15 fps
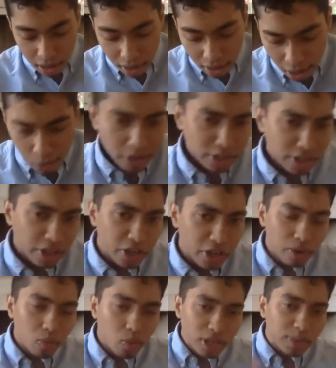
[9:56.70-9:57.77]
And what does
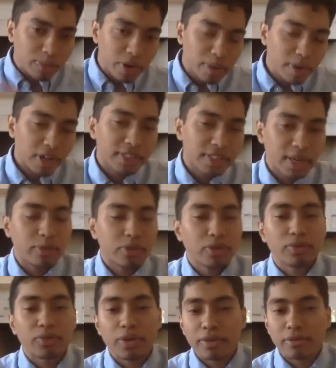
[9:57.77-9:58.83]
Ibrahim alayhi salam
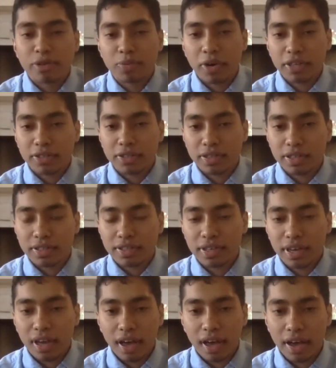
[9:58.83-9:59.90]
do in response to this
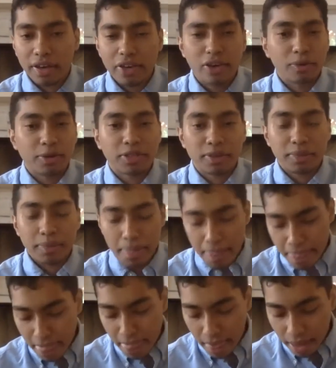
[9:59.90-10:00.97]
egoism?
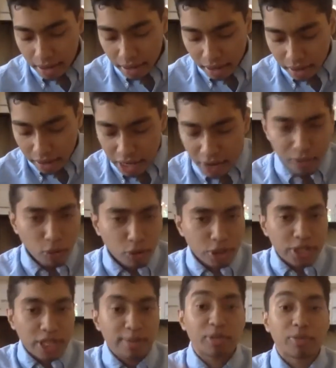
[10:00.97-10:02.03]
he forces
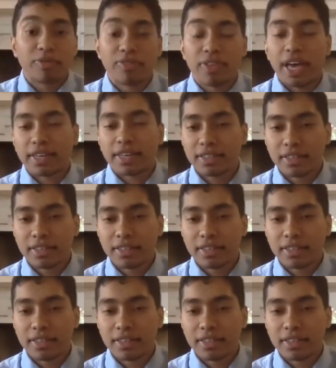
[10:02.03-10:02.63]
him to reflect.